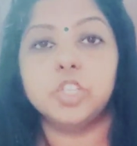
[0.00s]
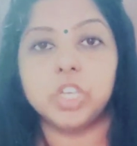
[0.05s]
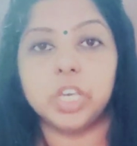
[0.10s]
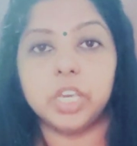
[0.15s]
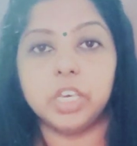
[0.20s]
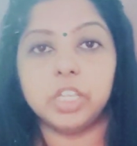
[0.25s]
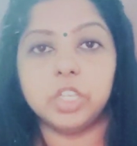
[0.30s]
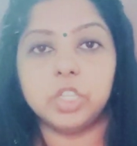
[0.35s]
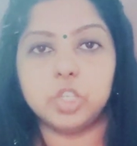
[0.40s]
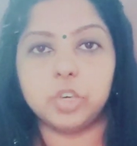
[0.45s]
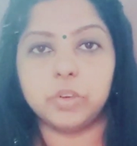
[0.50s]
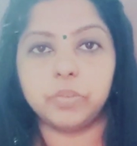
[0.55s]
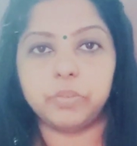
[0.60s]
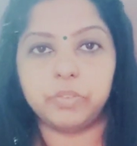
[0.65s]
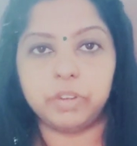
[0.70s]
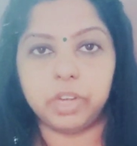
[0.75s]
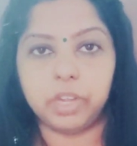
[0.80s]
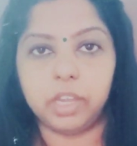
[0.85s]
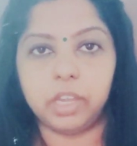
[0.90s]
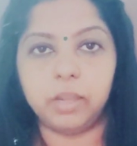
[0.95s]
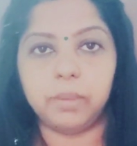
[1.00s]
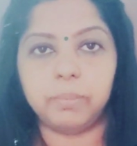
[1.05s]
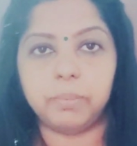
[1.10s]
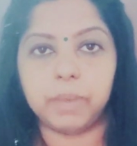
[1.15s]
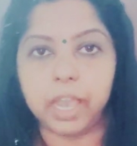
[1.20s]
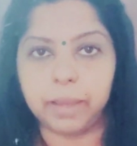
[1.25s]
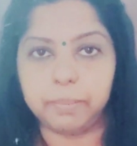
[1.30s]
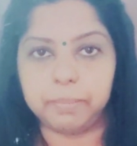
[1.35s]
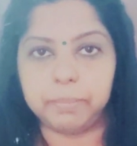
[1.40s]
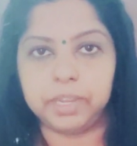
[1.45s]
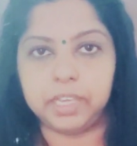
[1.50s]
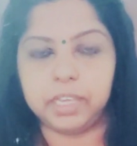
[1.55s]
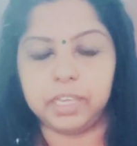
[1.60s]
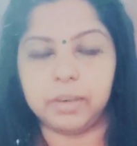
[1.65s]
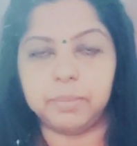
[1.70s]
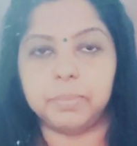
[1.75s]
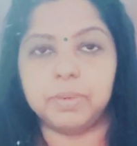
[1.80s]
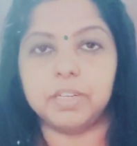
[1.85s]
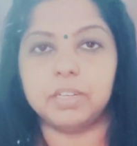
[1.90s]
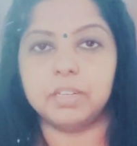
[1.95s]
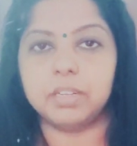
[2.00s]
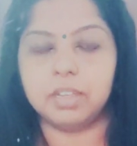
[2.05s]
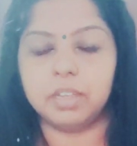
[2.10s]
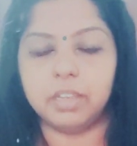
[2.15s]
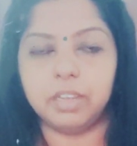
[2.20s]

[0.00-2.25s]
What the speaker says: change of name applicable.